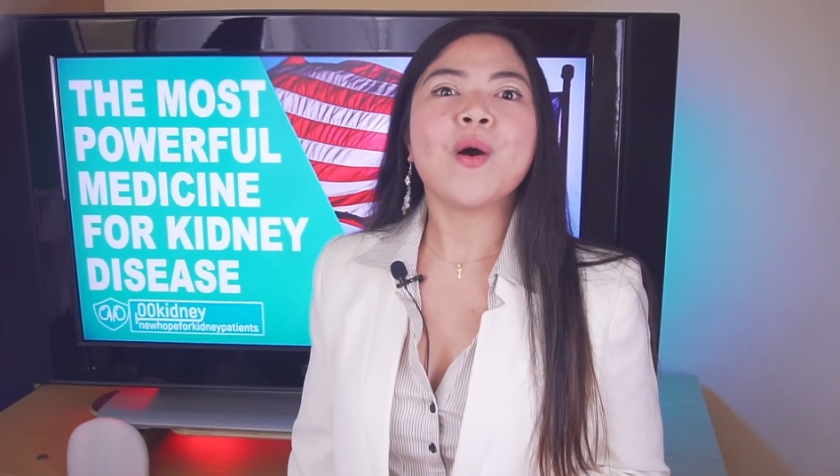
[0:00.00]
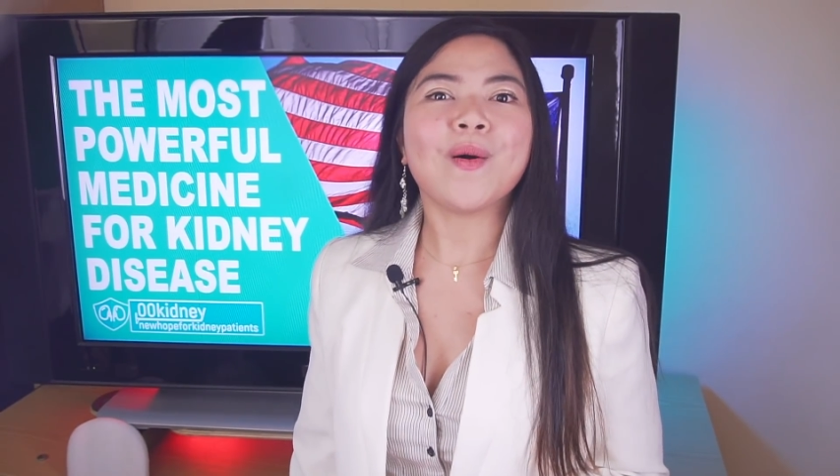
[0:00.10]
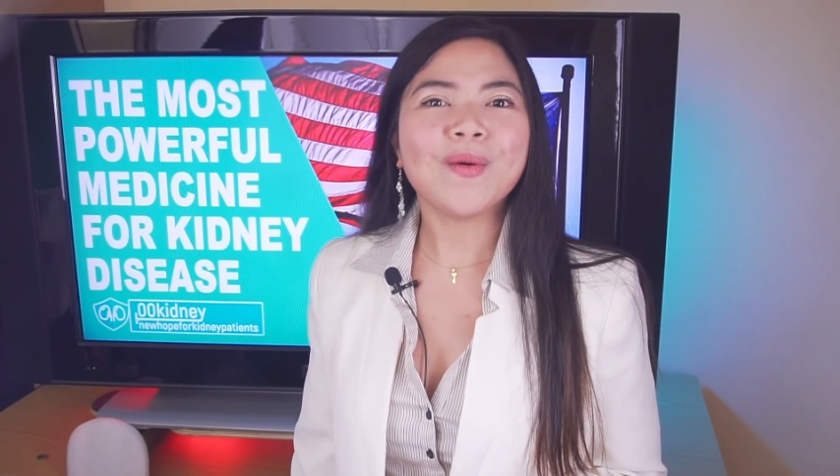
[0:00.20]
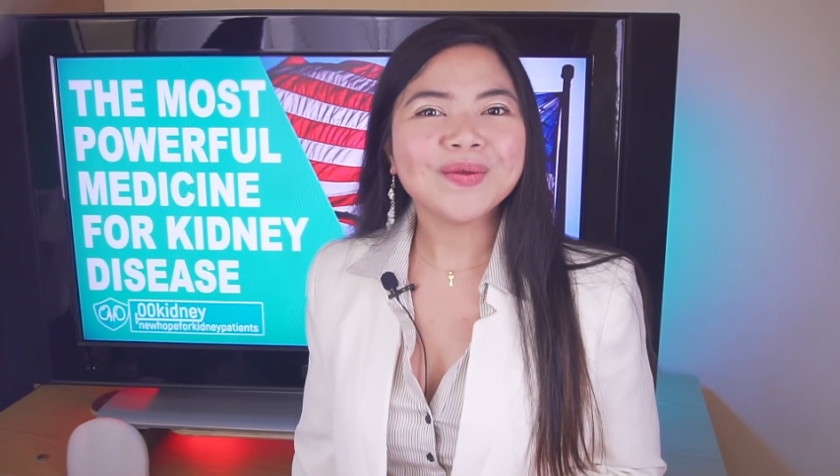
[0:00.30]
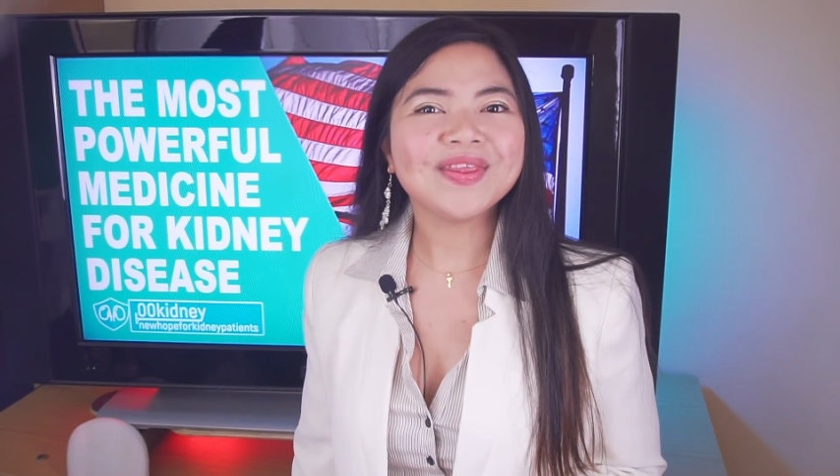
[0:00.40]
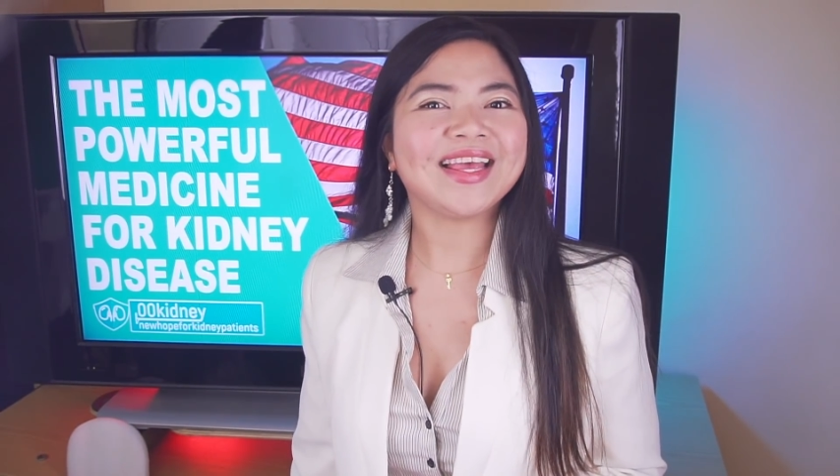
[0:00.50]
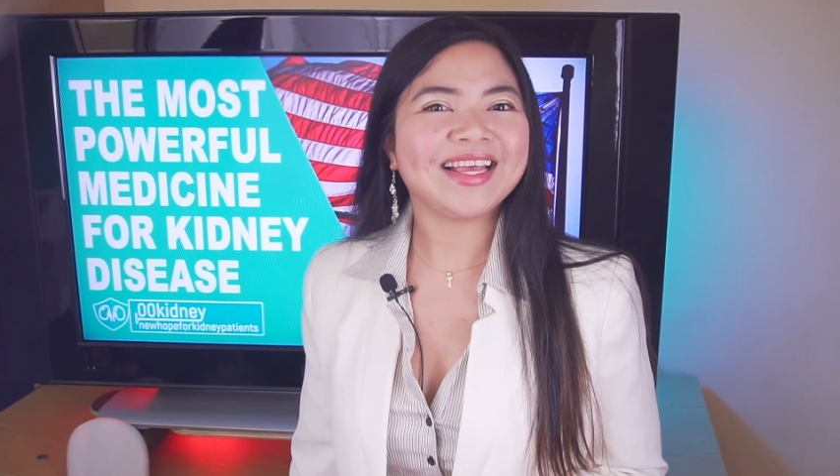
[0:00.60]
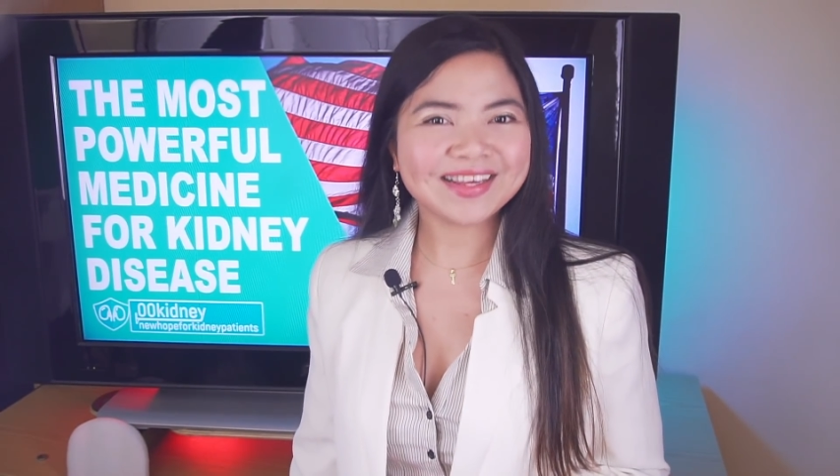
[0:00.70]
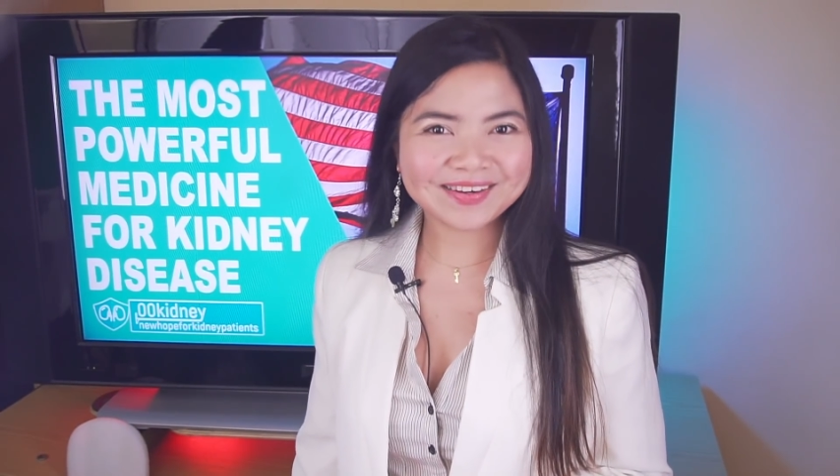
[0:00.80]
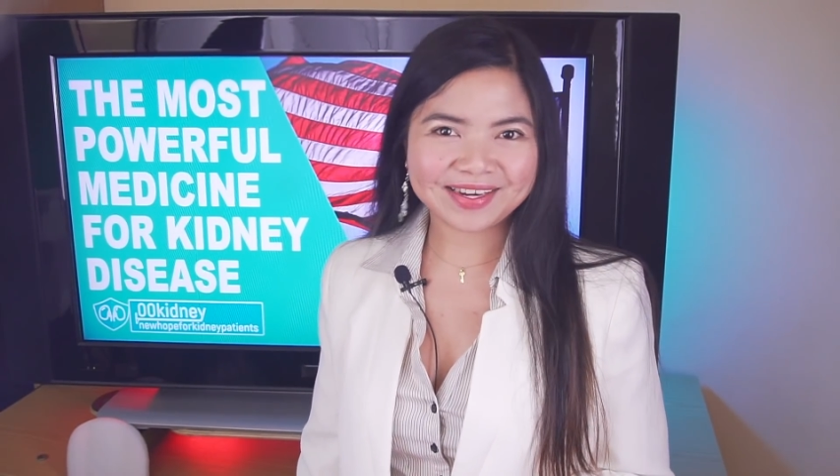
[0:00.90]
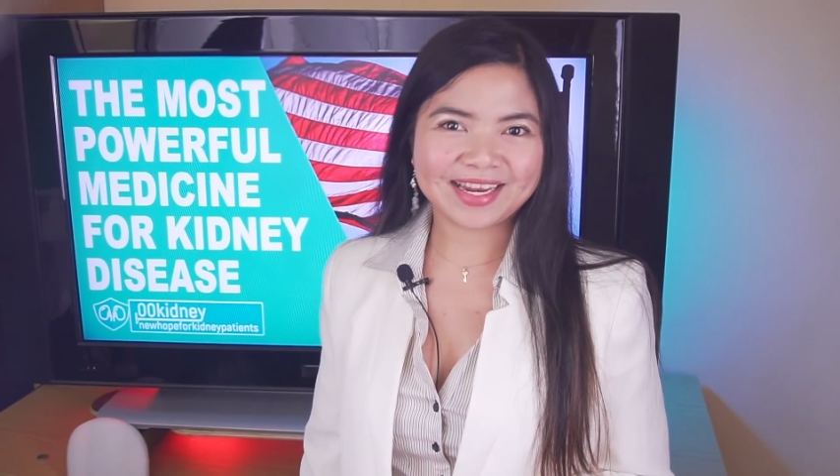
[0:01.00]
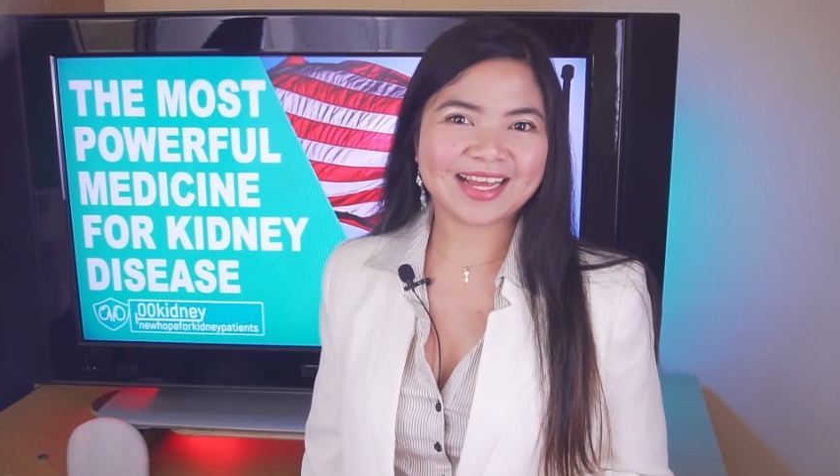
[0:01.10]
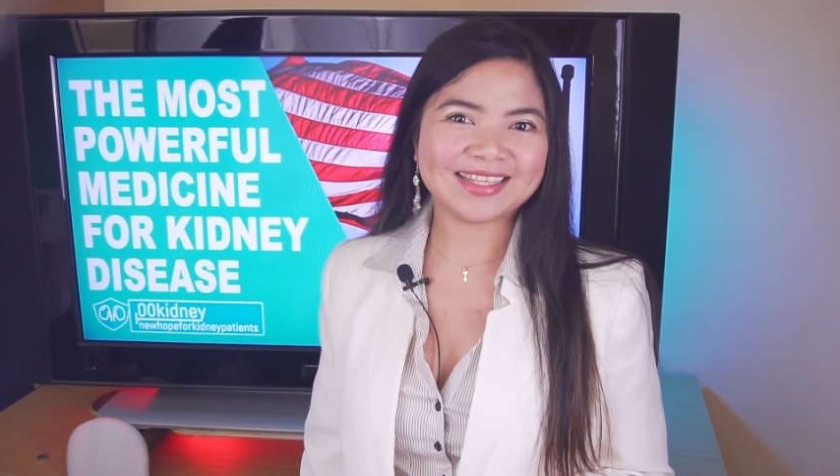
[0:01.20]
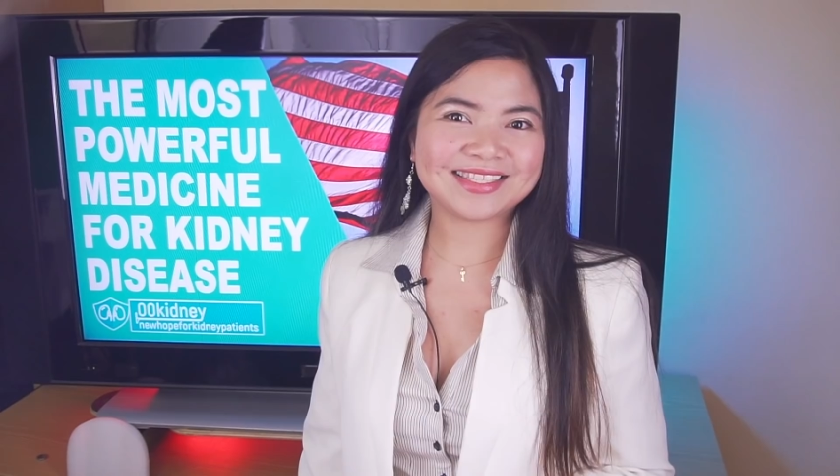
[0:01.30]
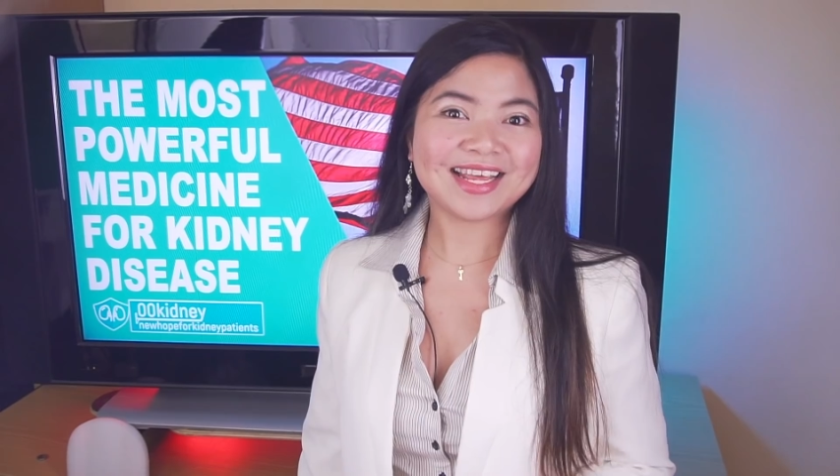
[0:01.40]
all the
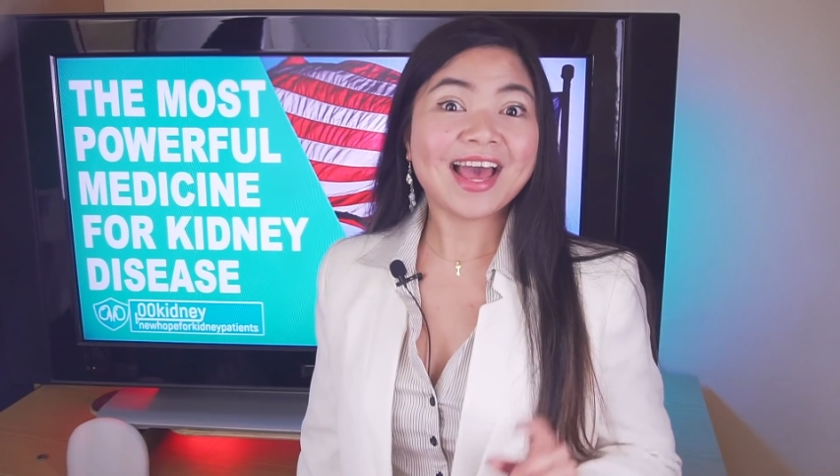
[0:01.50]
ingredients.